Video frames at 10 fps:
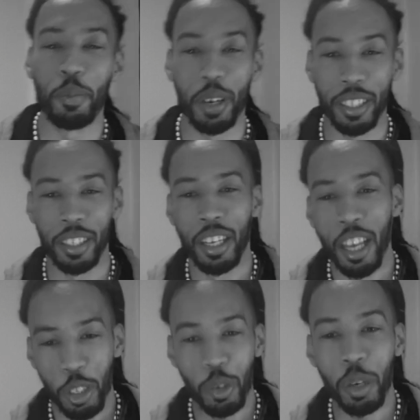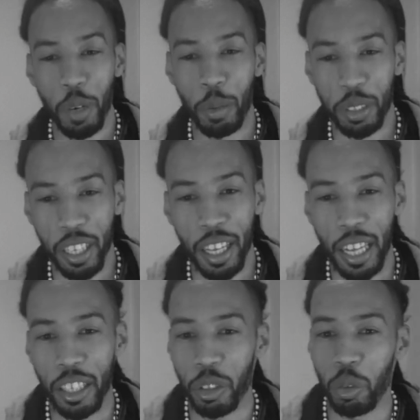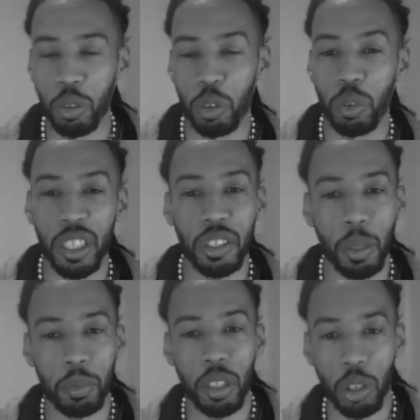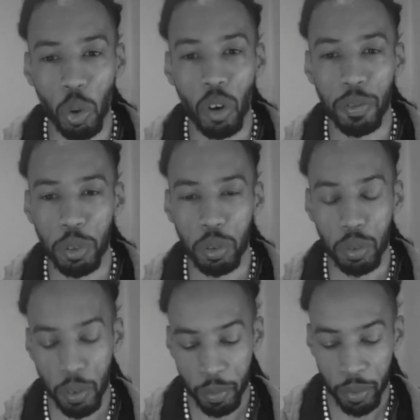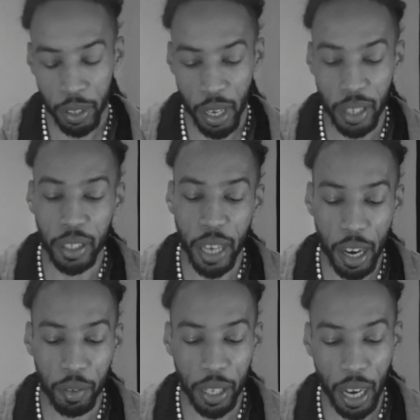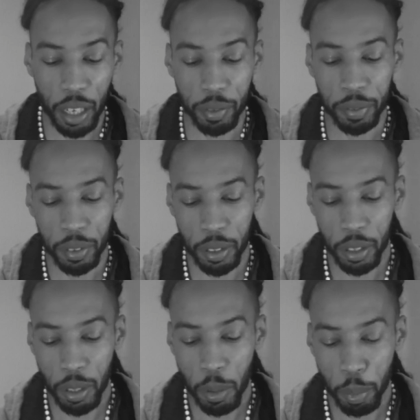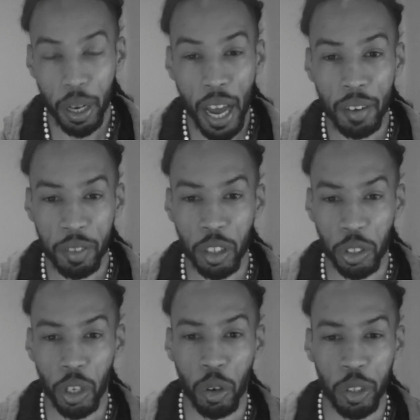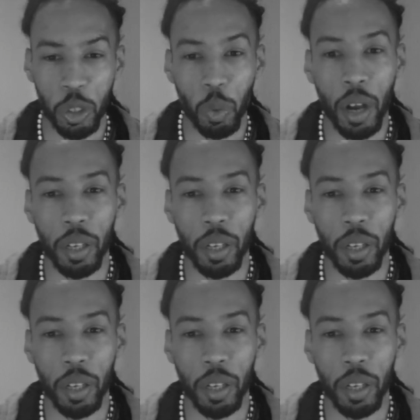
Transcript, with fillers: But you get what I'm saying. Like, you you did something thoughtful and caring out of, but out of concern as well.